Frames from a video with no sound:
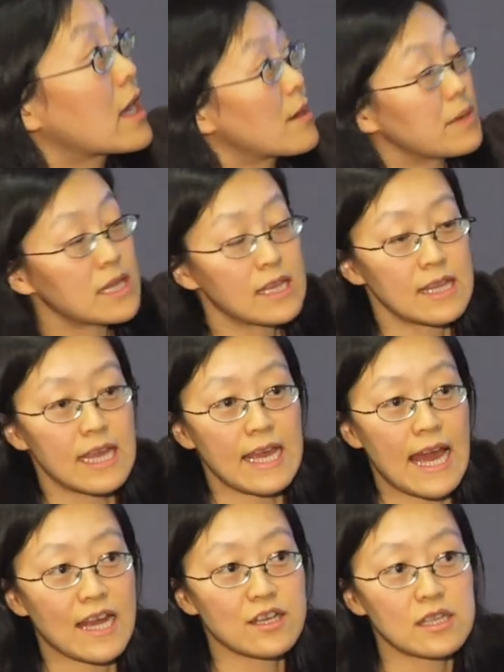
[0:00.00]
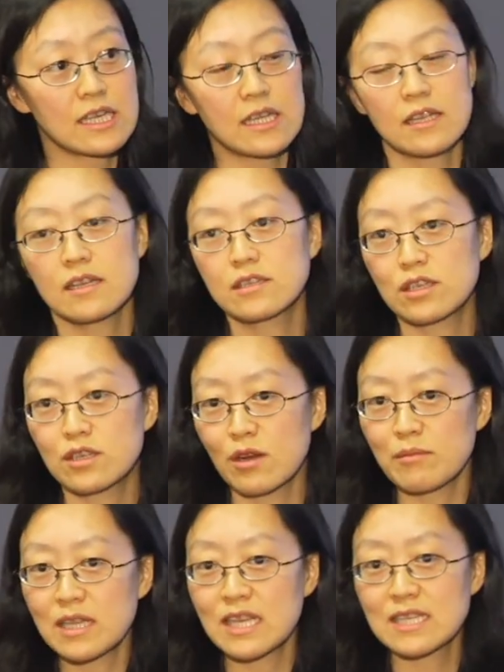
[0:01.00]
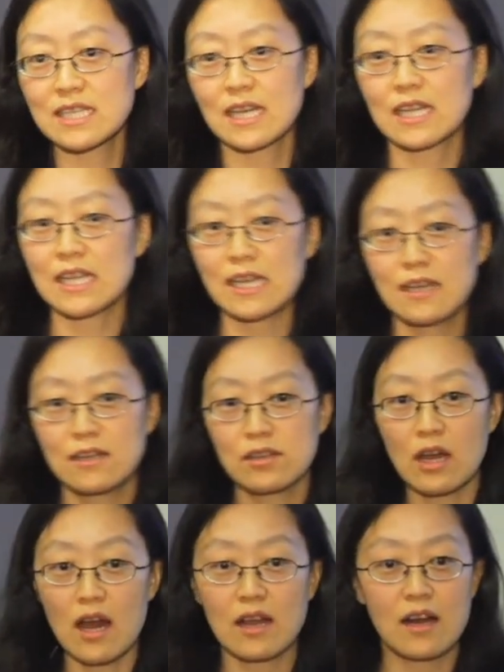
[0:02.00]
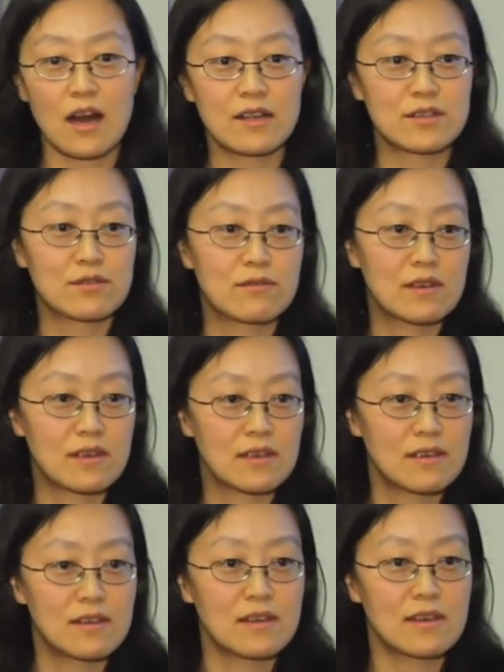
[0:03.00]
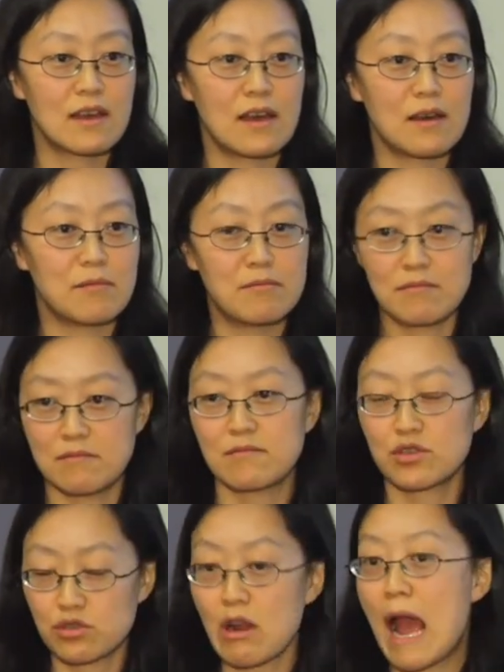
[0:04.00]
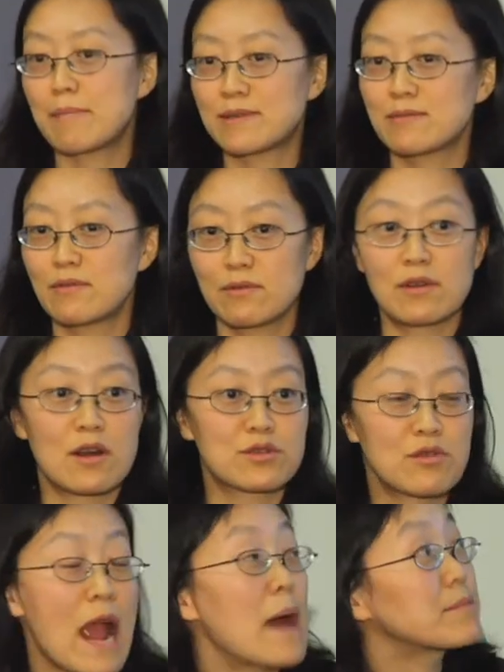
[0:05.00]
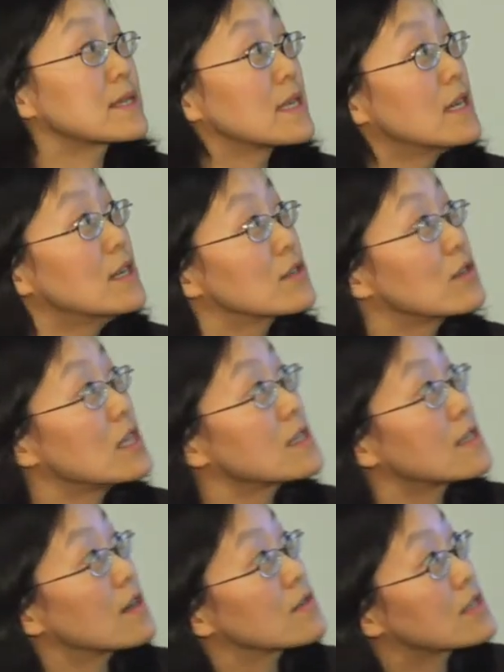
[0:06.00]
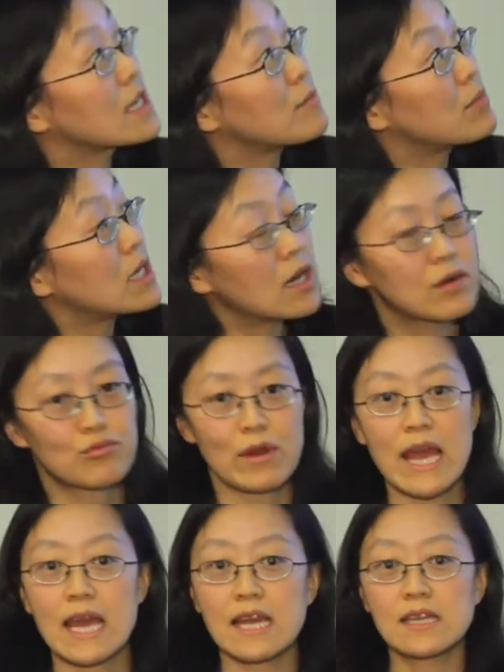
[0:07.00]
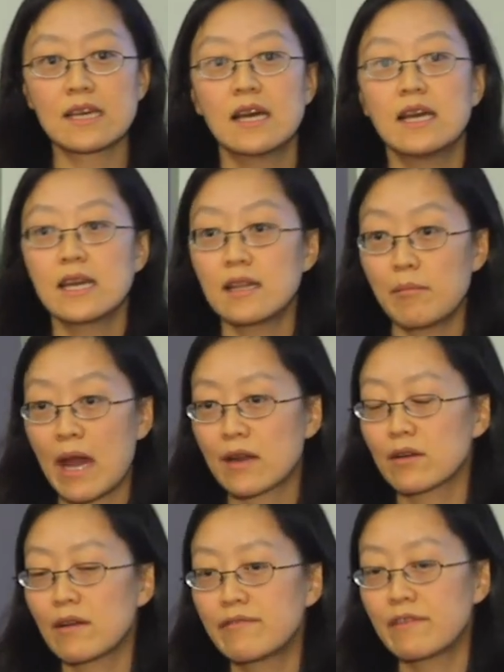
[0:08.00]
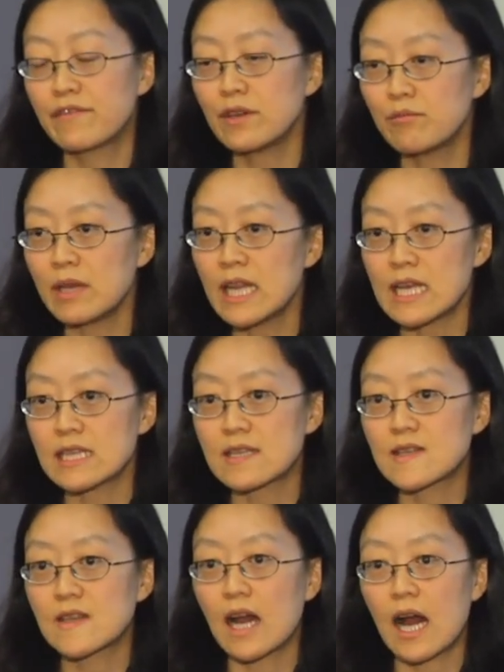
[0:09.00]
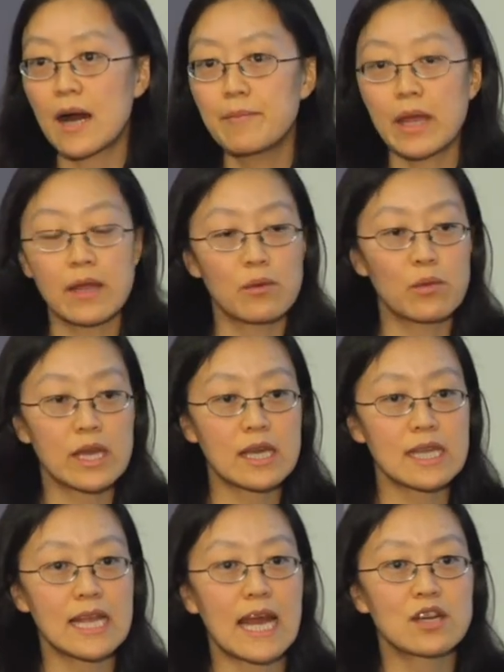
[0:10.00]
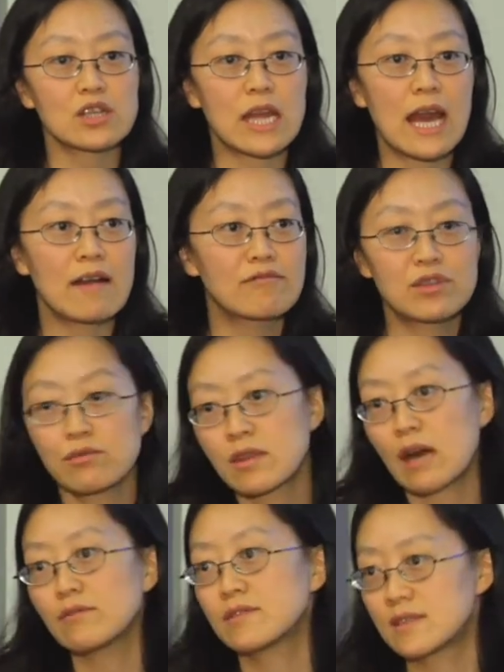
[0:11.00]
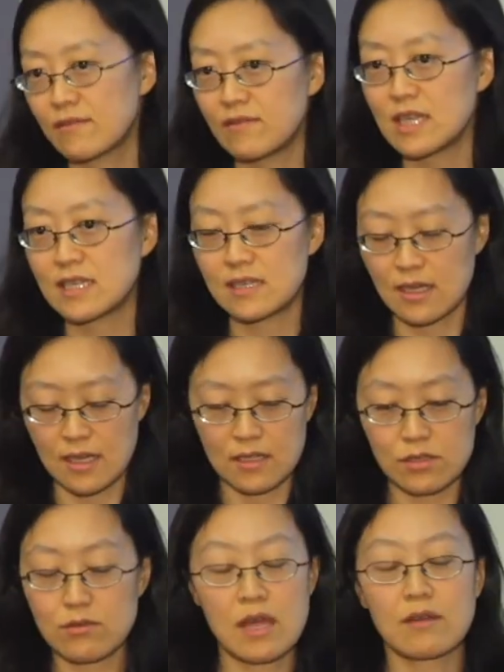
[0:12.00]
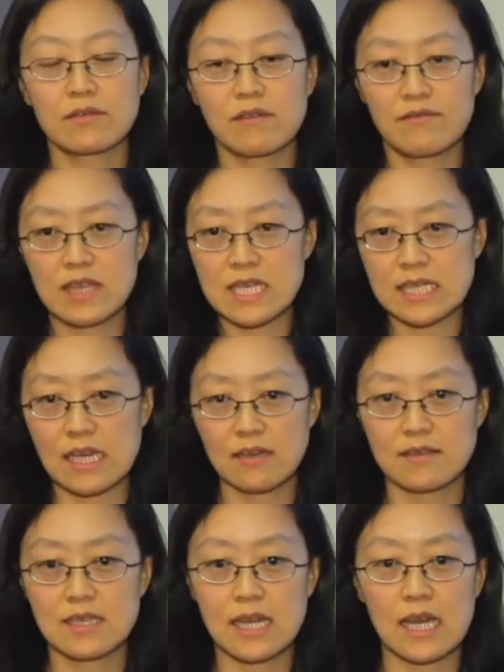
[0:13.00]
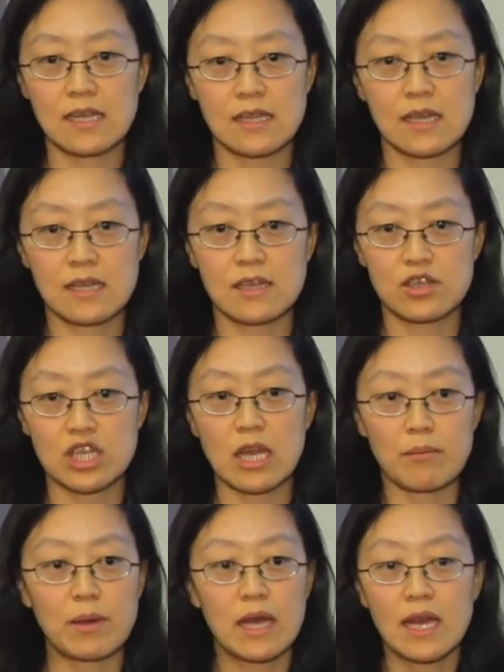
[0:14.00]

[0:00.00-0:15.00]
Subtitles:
come in and they actually deterministically dock onto the traps, what we call traps. So these cells can be arrayed in a matter of a few minutes, and we can actually have 2,000 of these cells in the chip